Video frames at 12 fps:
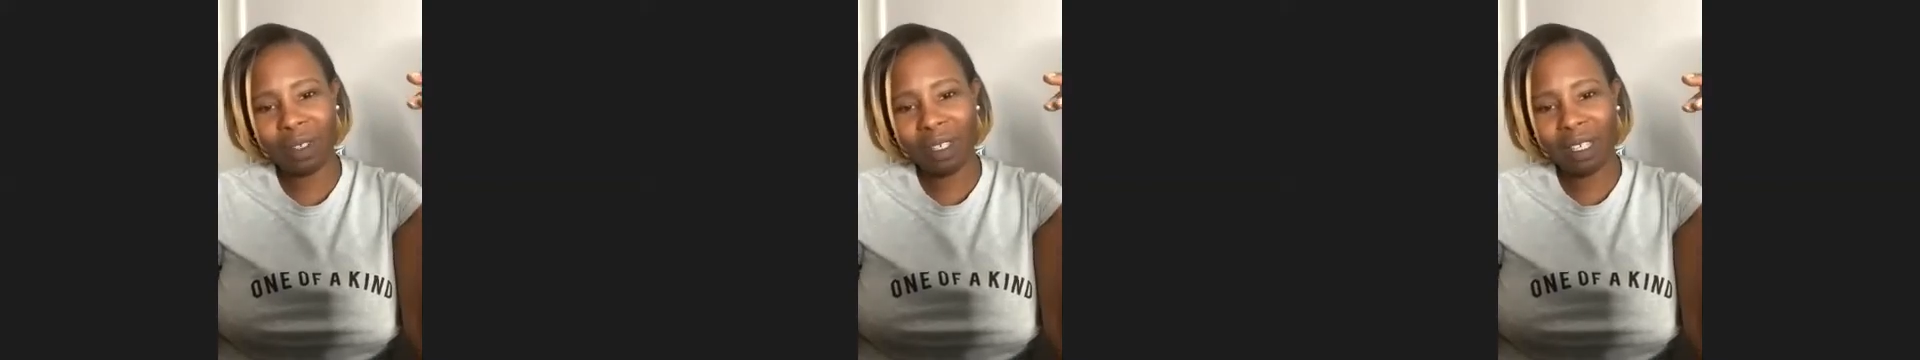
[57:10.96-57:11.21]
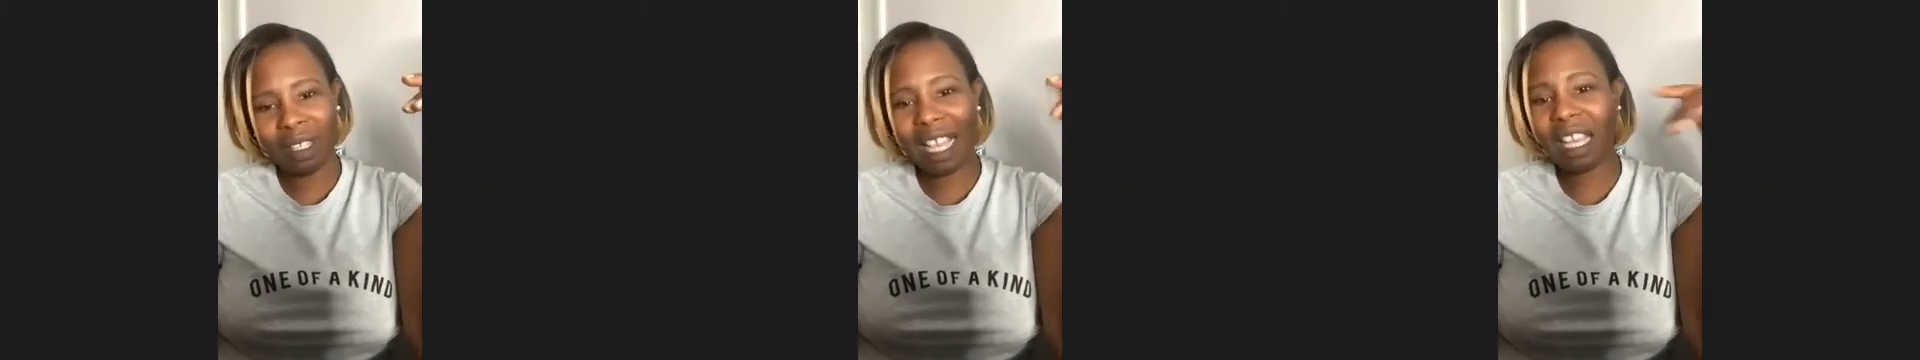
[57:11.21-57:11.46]

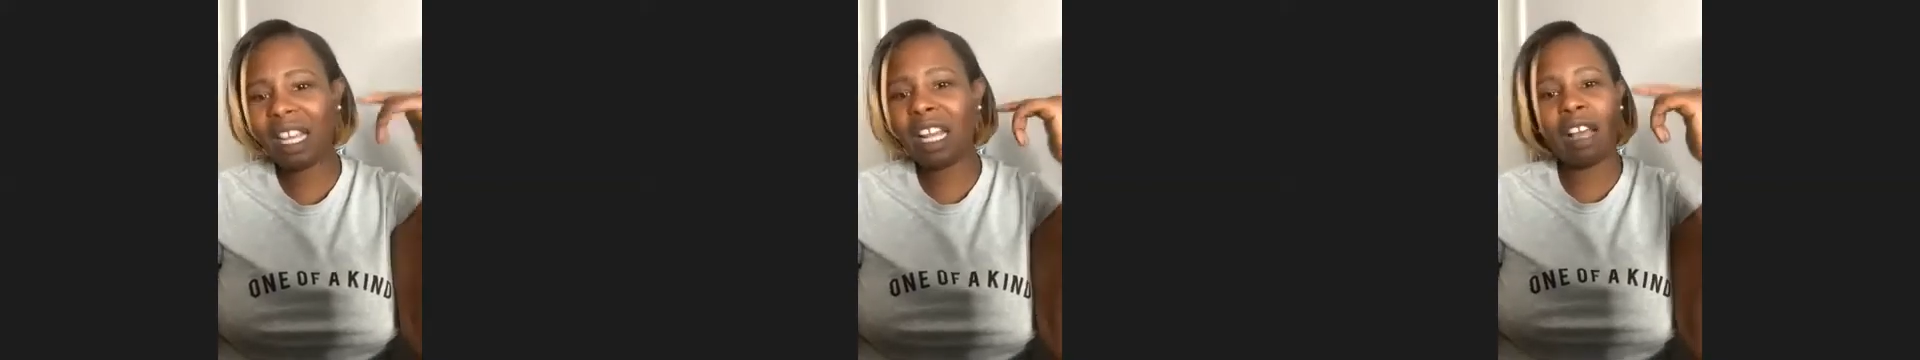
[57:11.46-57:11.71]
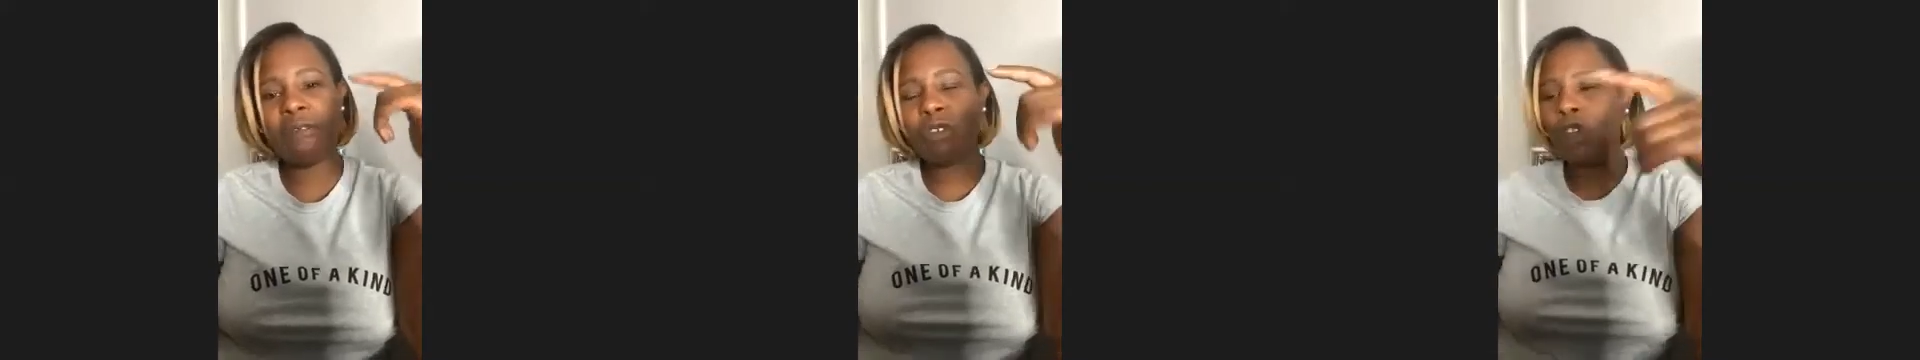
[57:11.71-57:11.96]
They're going to love
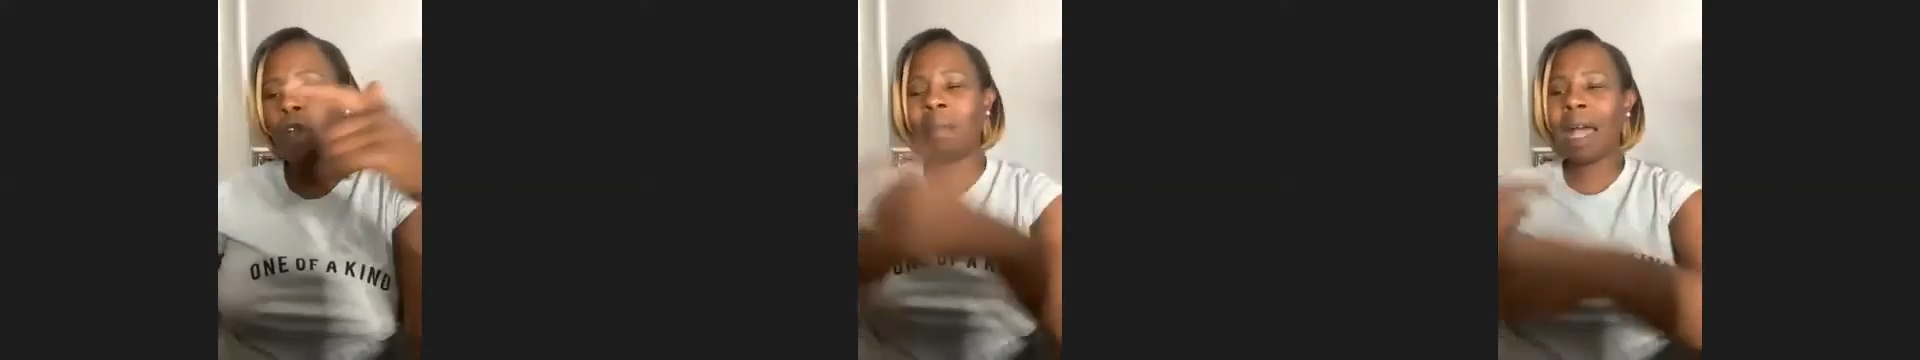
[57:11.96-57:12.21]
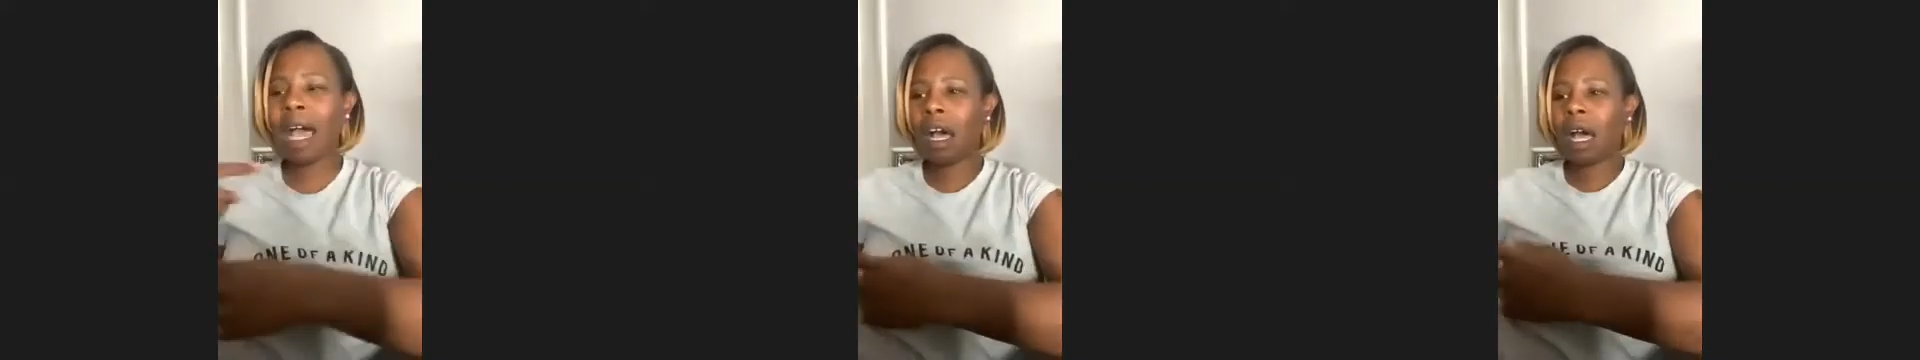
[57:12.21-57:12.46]
you no
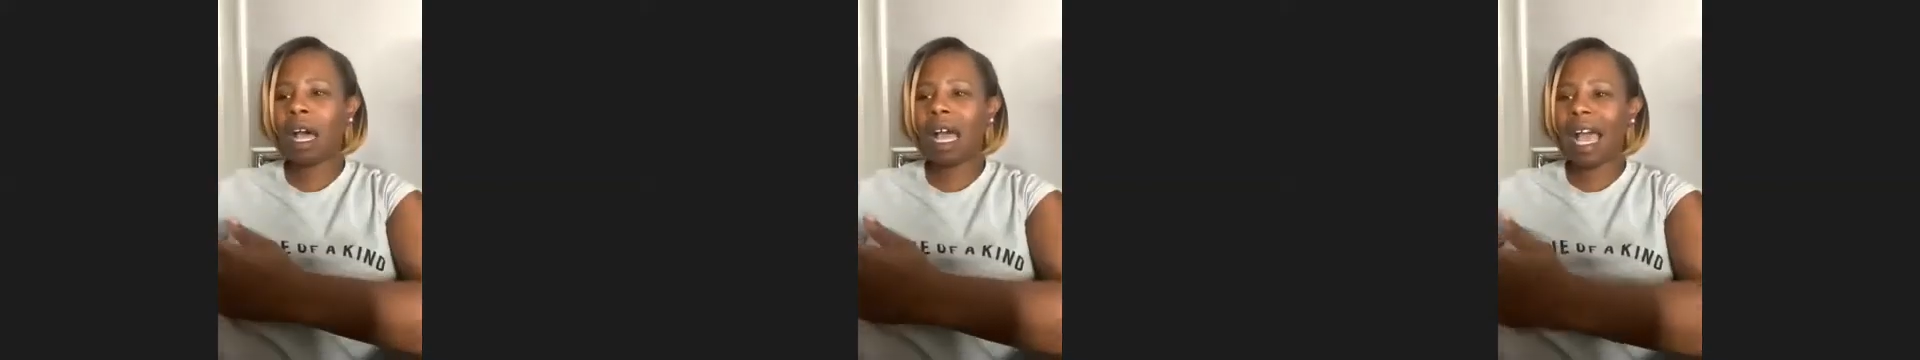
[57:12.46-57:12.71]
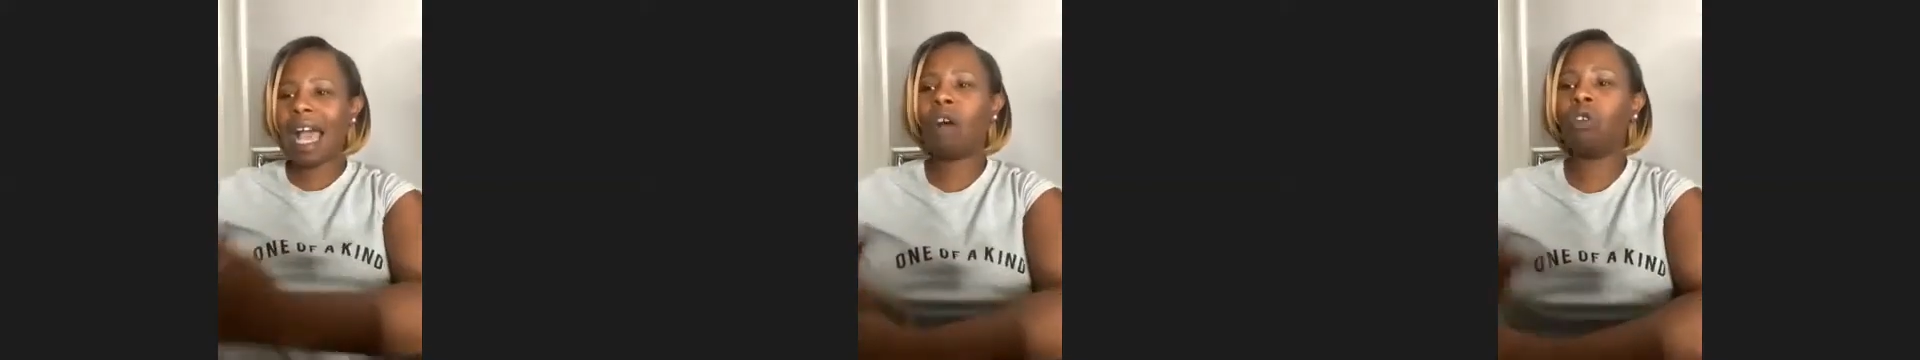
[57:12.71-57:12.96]
matter
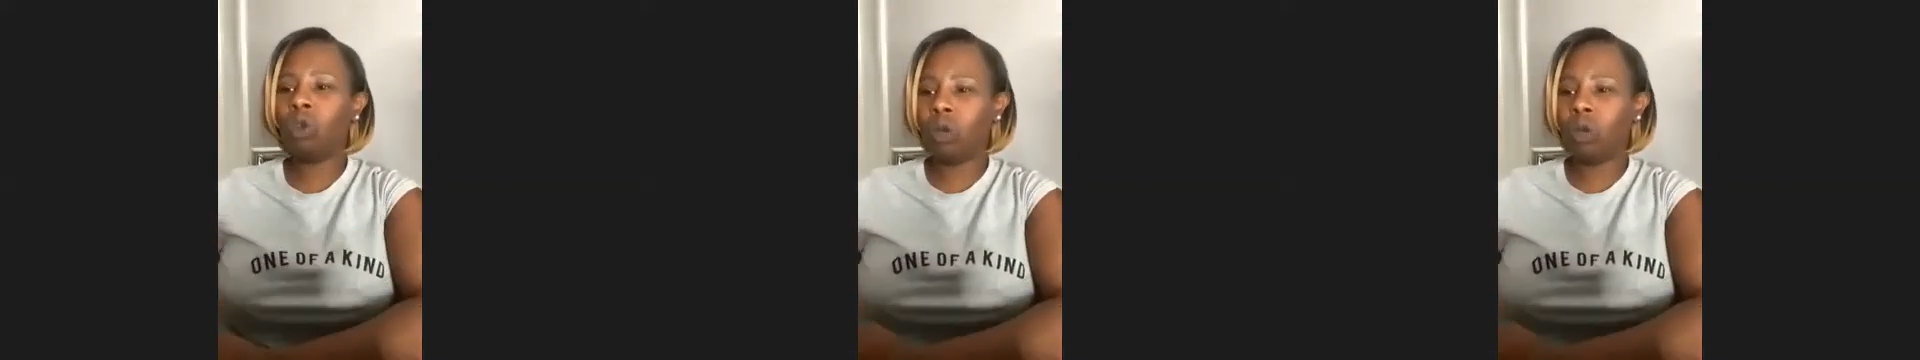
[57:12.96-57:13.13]
how you